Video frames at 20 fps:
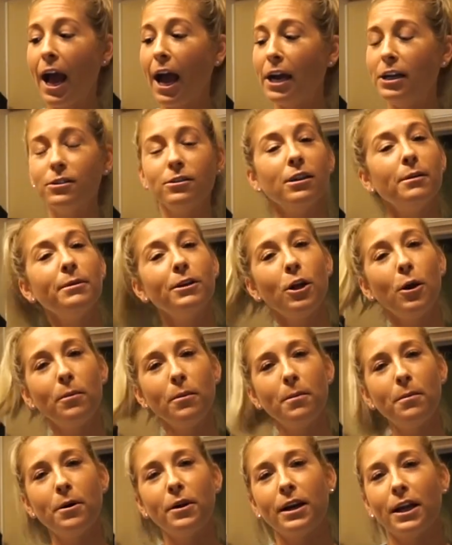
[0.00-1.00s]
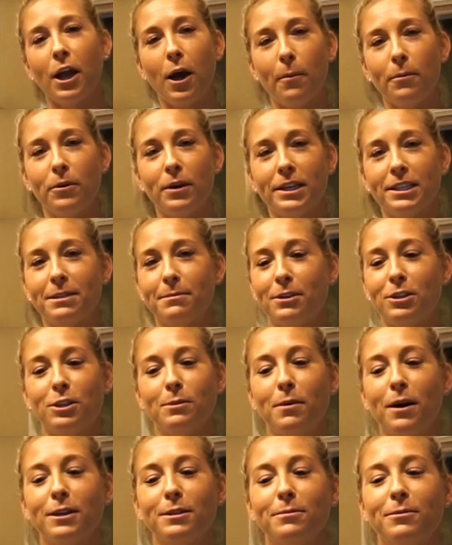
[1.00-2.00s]
I just want to be an open book and help you guys as much as
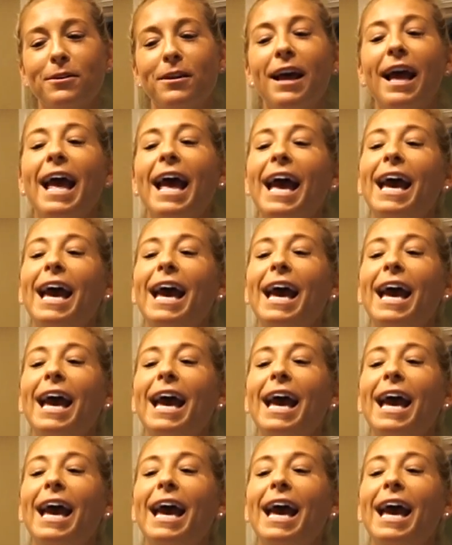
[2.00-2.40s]
possible.